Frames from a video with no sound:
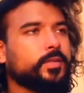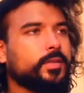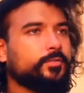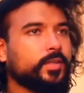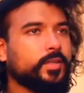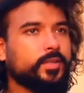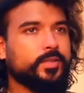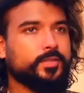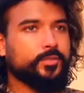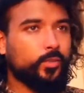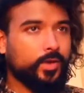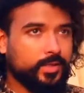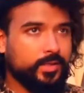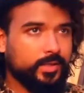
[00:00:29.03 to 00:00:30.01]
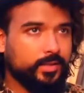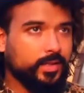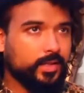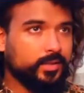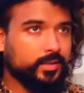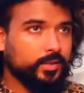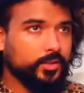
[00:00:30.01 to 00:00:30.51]
if there is one thing
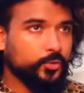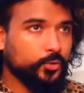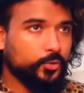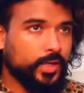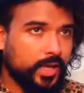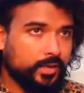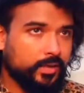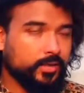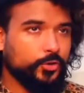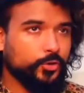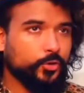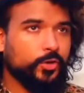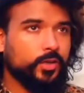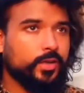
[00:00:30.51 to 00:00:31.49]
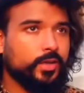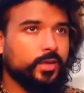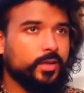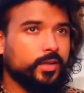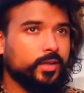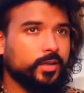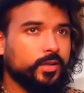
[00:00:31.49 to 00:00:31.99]
that you can control,
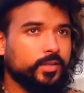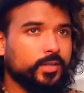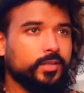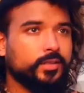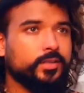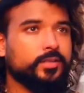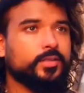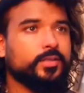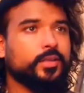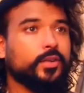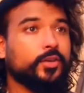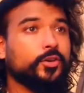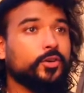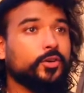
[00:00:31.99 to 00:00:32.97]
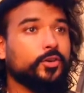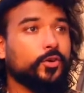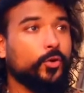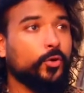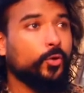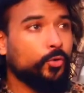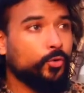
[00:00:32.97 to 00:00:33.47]
then it is your
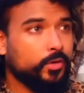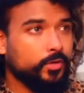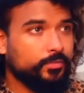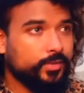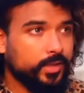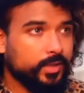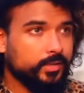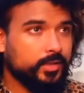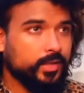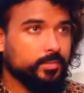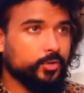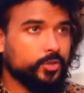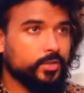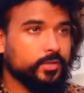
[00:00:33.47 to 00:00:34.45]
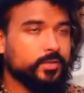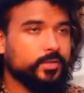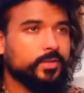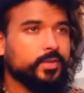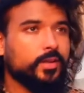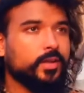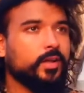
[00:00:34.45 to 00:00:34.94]
own feelings and
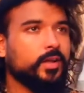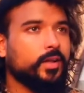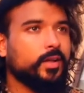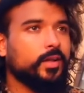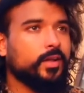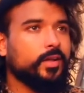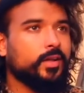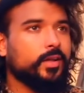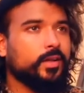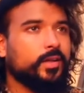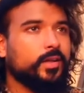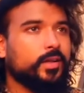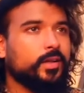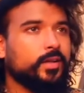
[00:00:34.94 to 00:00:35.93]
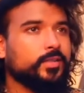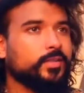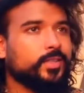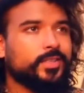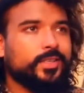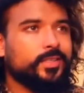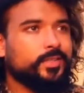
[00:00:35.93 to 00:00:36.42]
emotions.
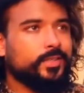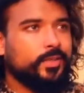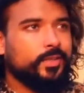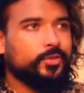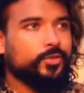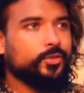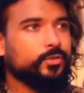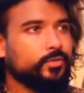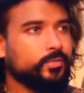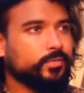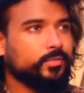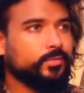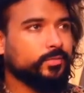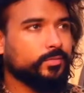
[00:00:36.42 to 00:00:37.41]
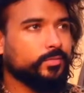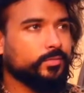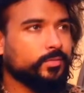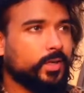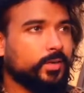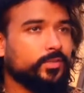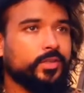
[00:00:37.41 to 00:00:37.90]
Such an easy thing to do.
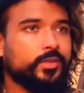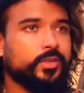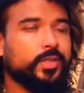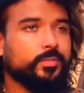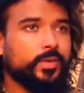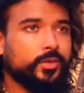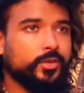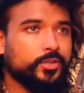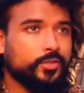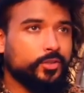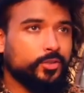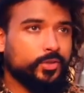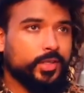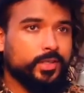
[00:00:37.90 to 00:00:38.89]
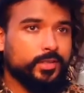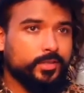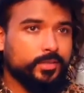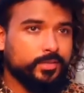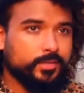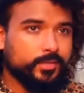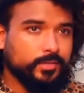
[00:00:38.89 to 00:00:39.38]
After all, it belongs to you, right?
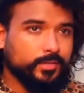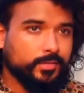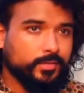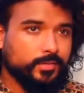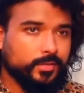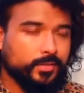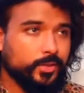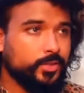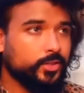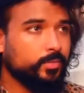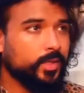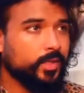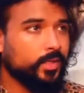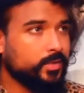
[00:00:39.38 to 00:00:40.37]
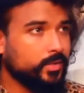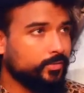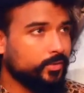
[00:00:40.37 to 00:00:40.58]
So it should be easy